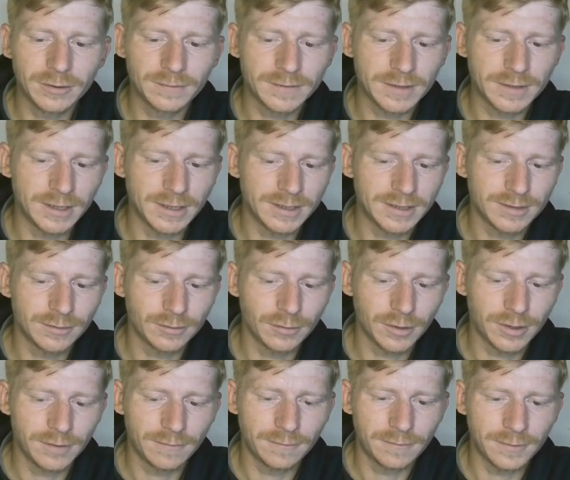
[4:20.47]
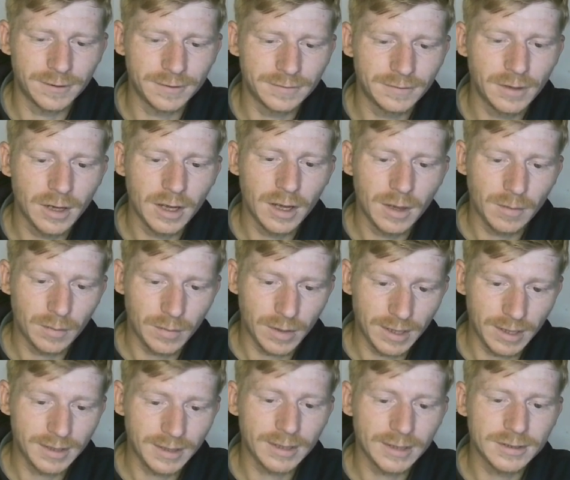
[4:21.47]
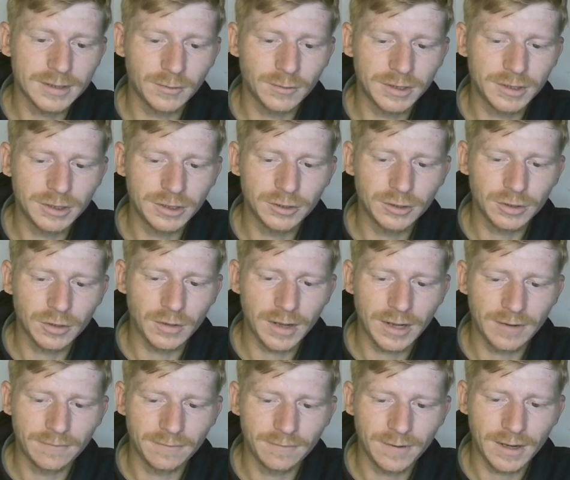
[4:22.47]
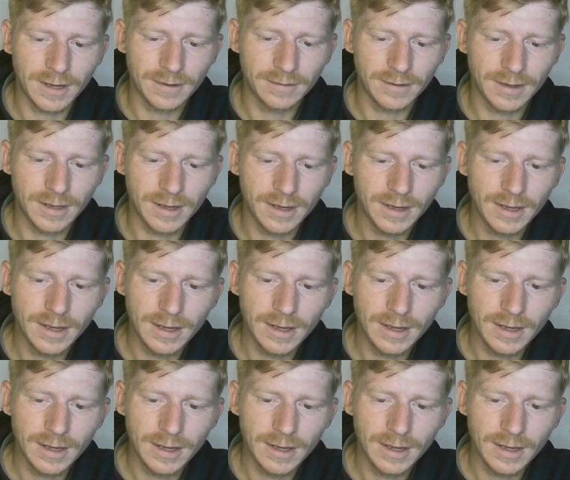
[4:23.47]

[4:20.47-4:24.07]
Obviously he's still looking for his Blade Dancer, which he does go ahead and find there.